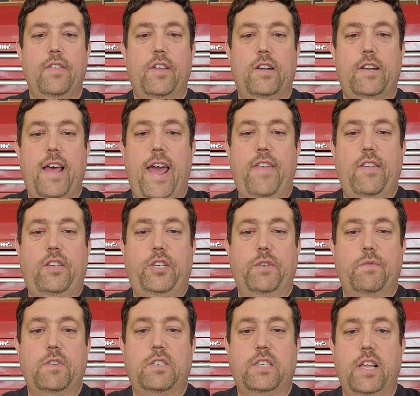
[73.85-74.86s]
The day that
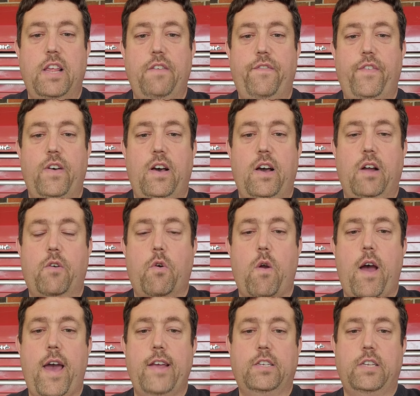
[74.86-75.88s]
you receive uh,
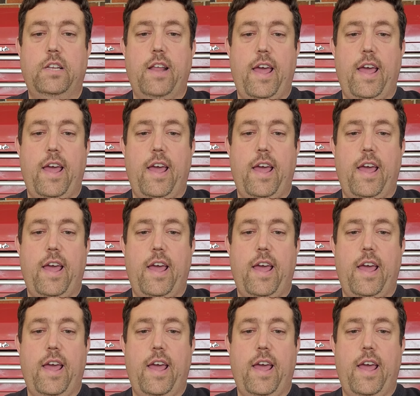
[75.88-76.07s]
Christ,